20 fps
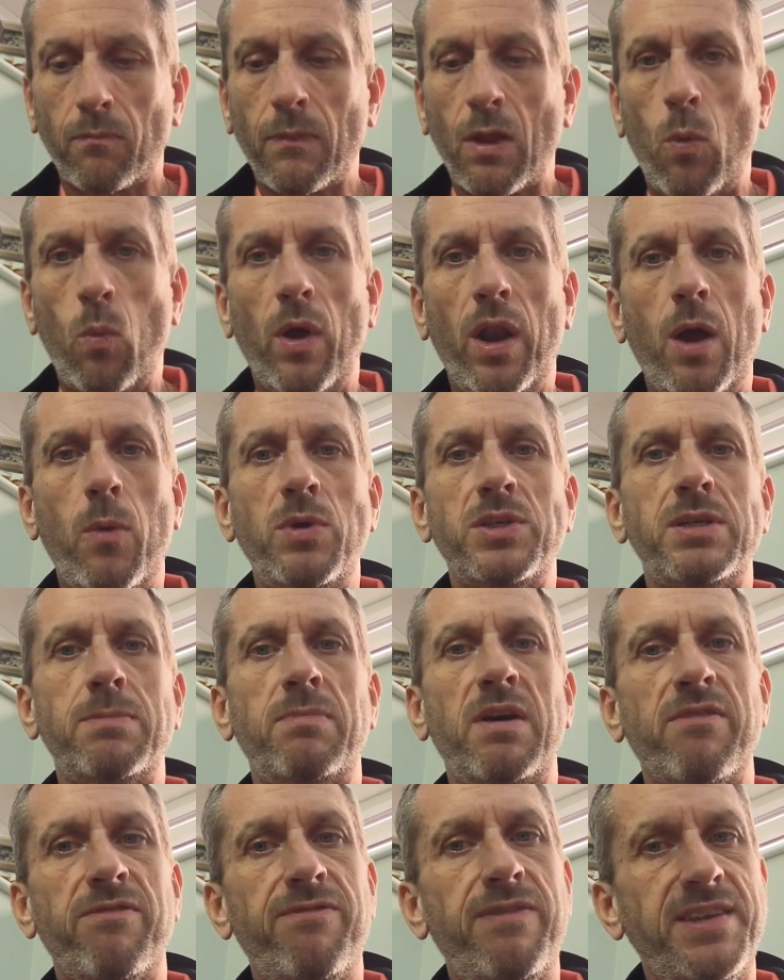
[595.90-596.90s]
when I was at
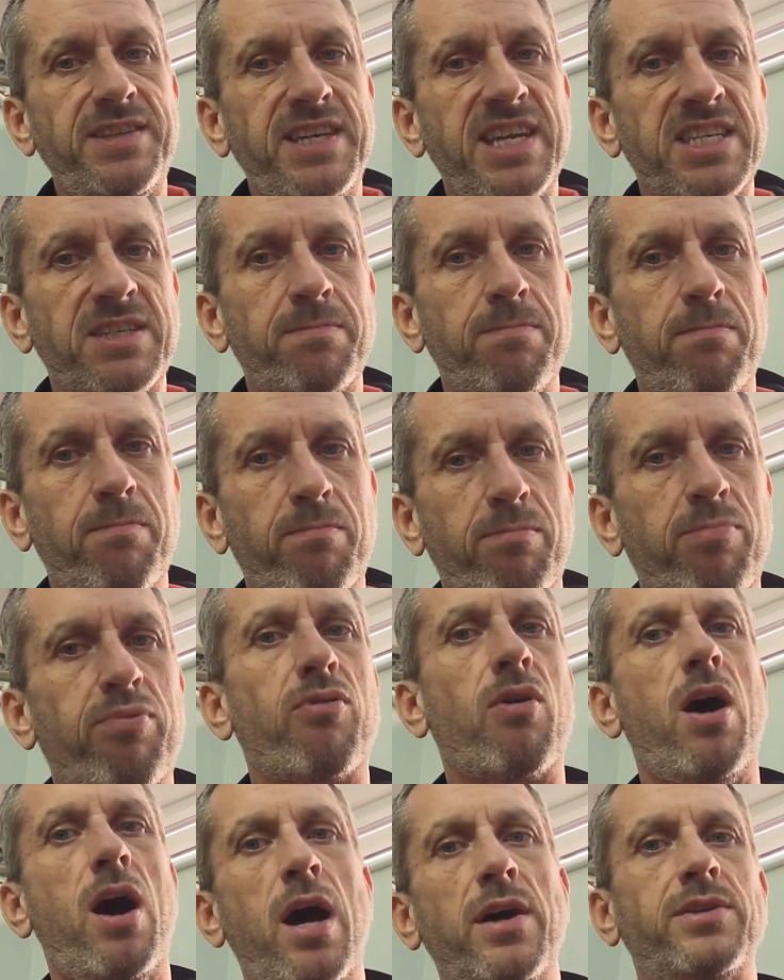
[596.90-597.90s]
my fittest
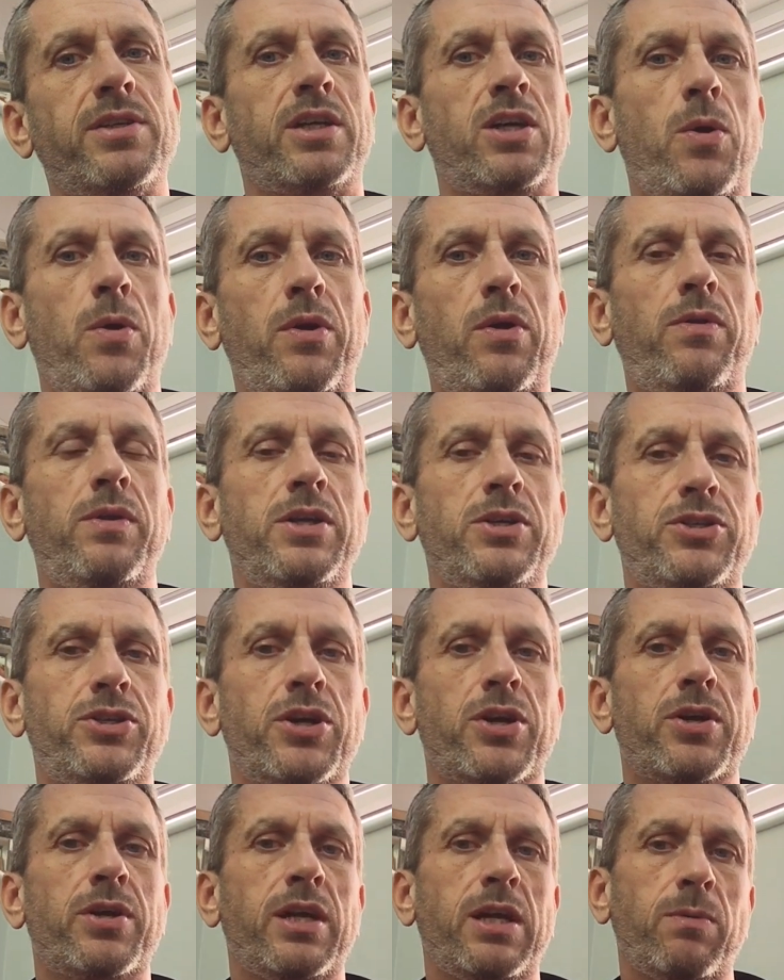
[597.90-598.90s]
prior to going on this
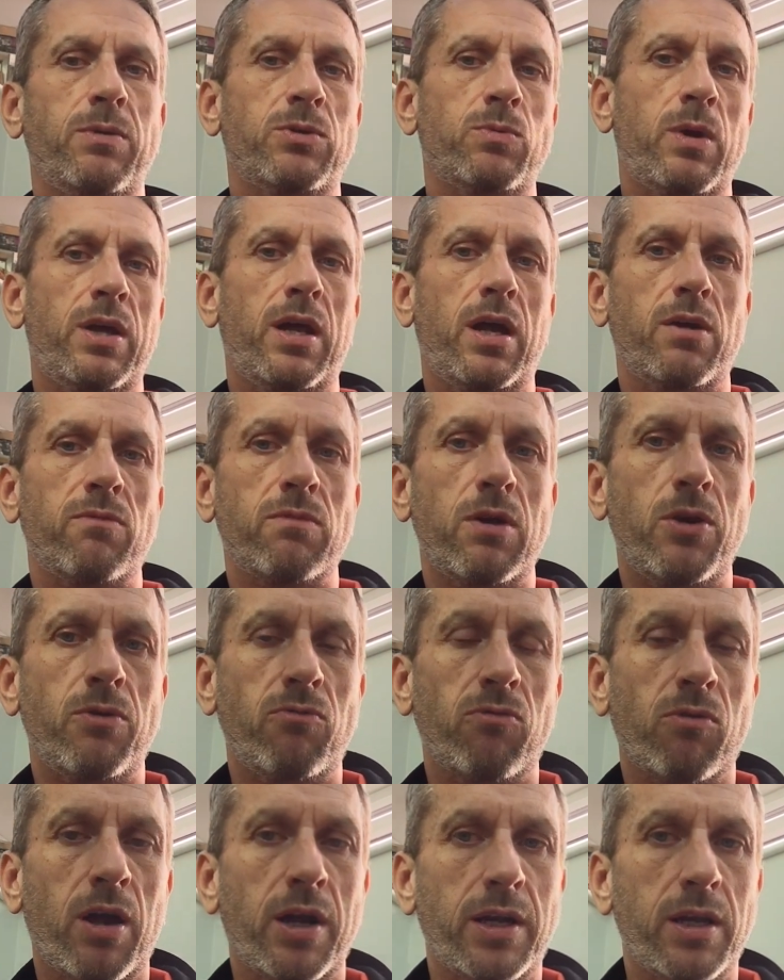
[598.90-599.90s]
journey was when I rode
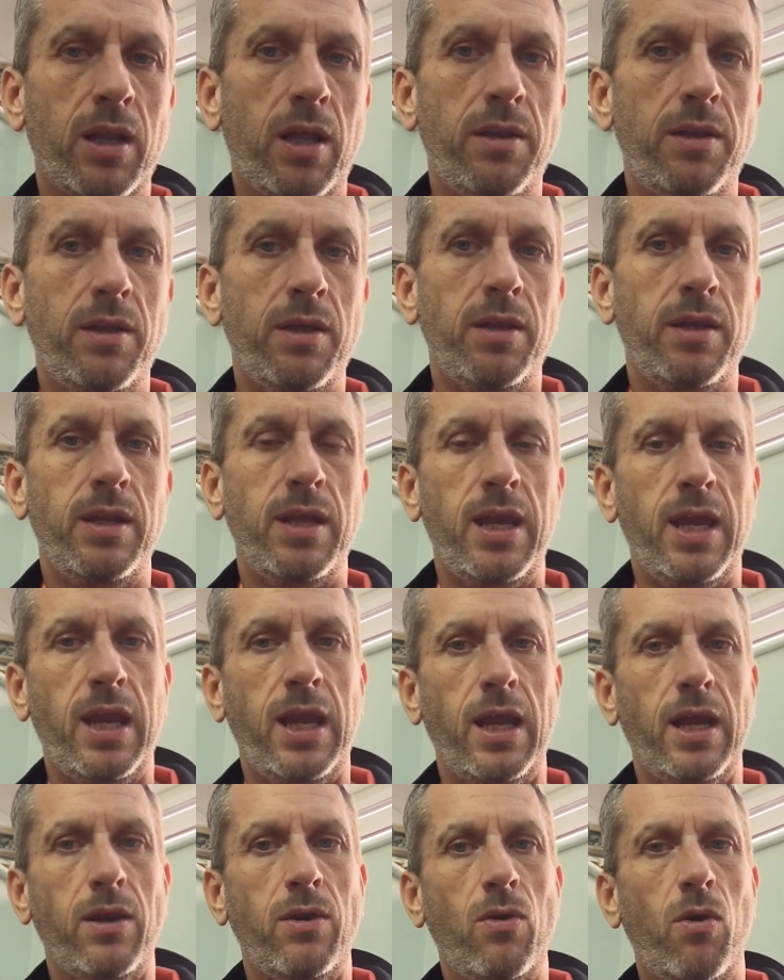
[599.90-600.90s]
Ride London
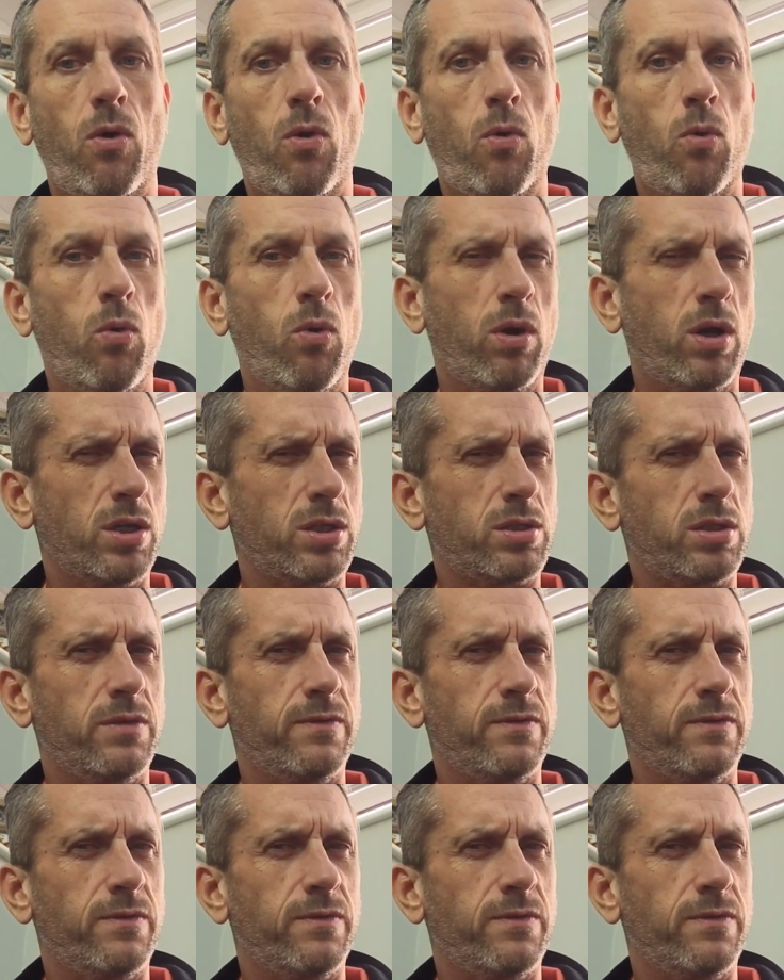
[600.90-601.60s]
in August of